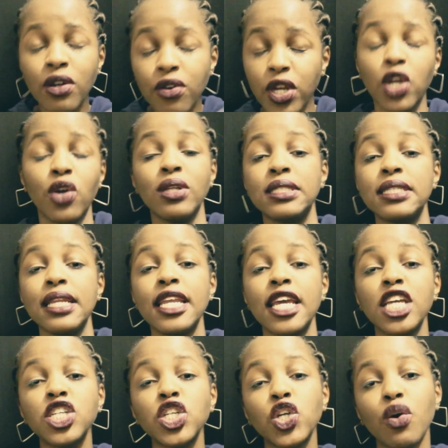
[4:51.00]

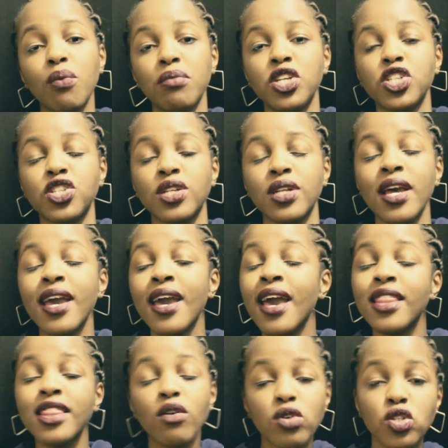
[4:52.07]
Reconciliation Commission.
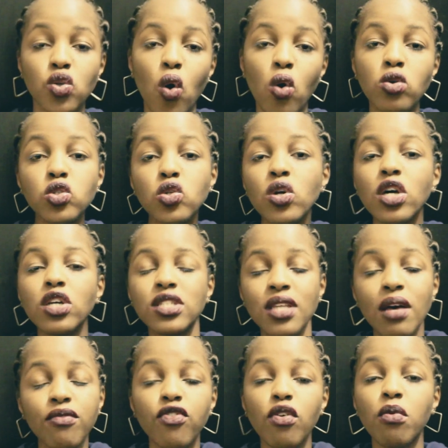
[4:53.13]
There was also
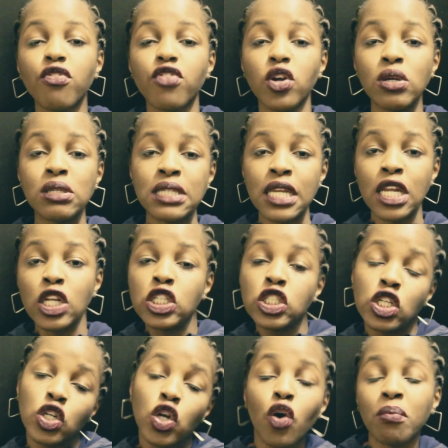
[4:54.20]
some form of
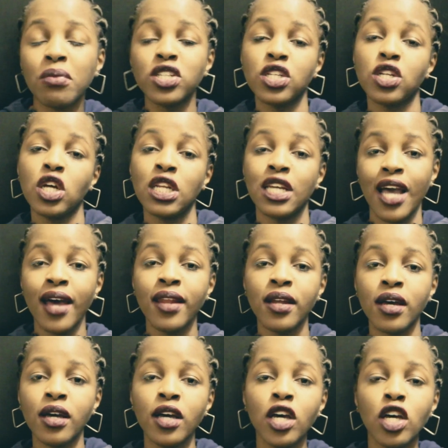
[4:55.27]
reconciliation commission in
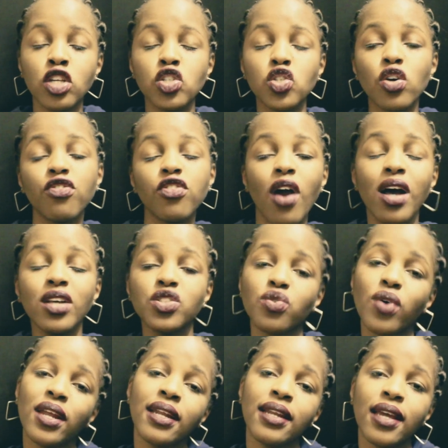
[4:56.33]
Ghana. So if you ask to
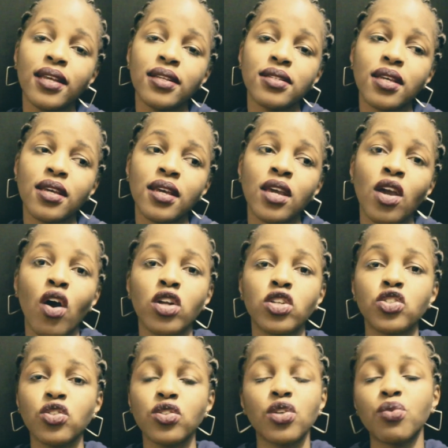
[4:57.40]
write an essay on
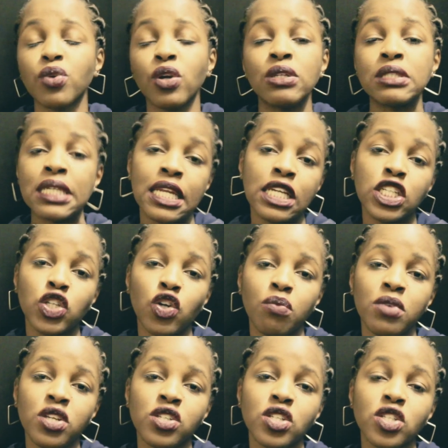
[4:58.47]
truth and reconciliation
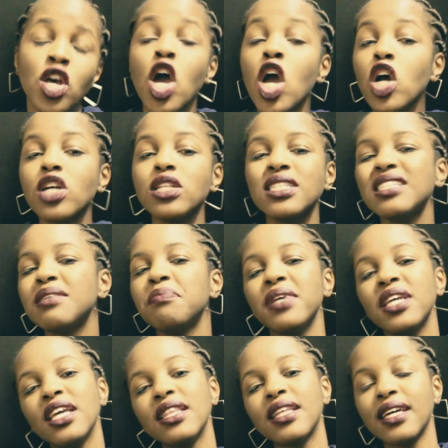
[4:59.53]
commissions, consider
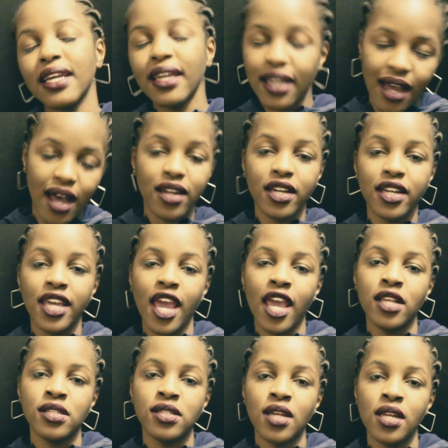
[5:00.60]
picking the Ghana
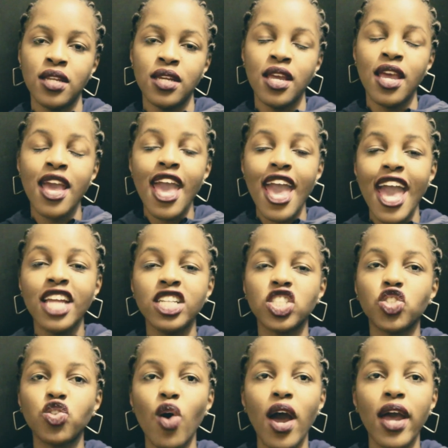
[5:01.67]
case study and
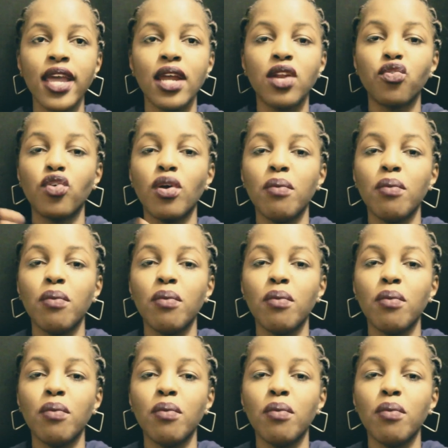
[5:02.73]
try and